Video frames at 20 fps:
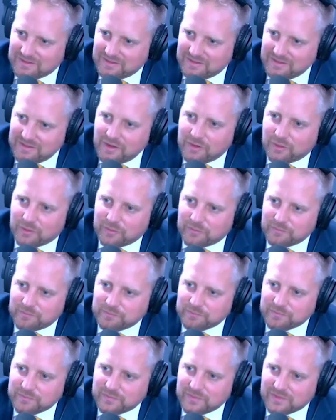No,
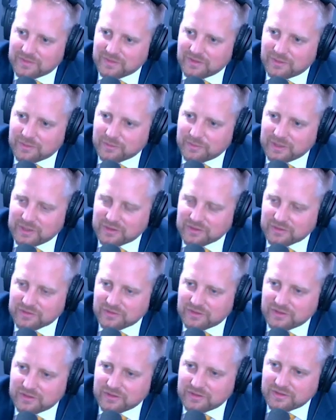
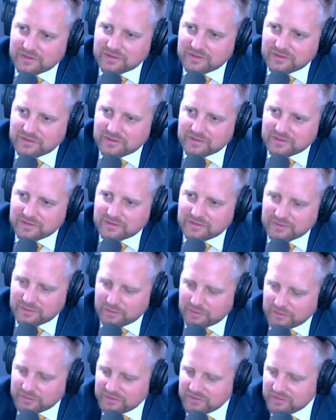because the
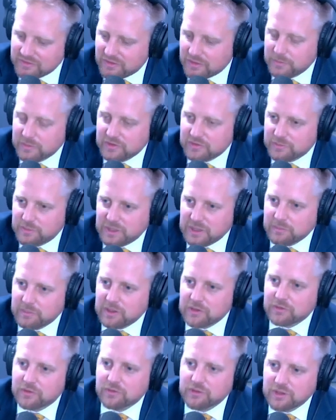whole system is being
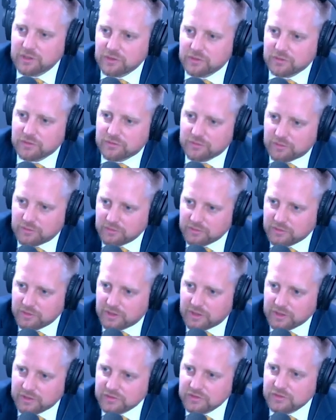built on EOS. All the
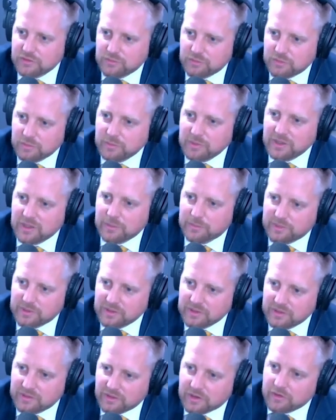elections will be
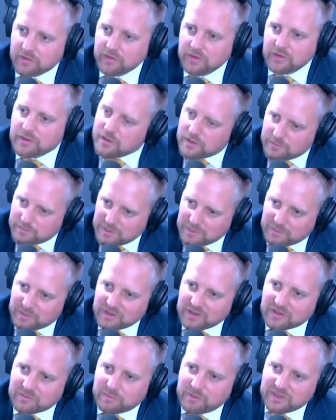happening there.
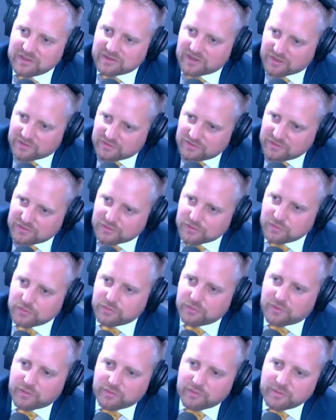People that pay taxes so
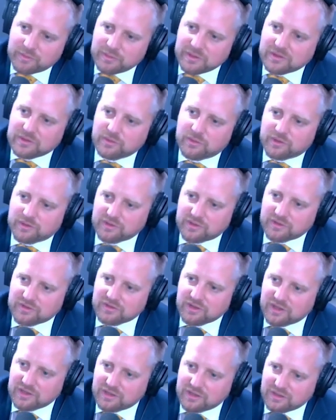far will be the one
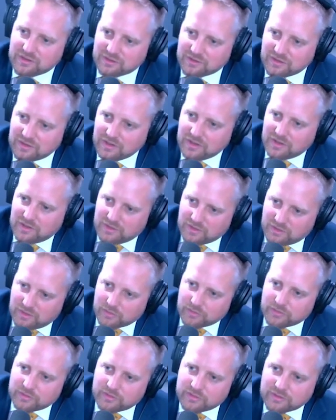deciding
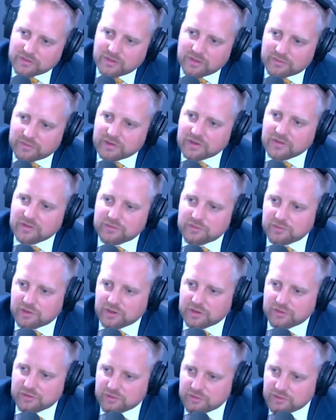on the governance
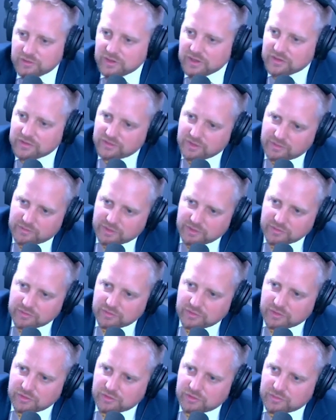structure, the next governance
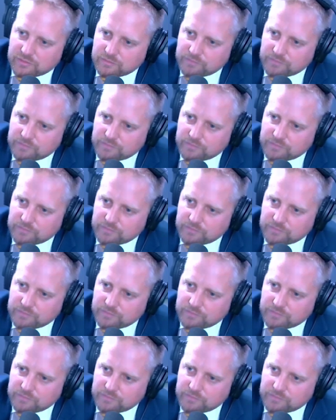structure.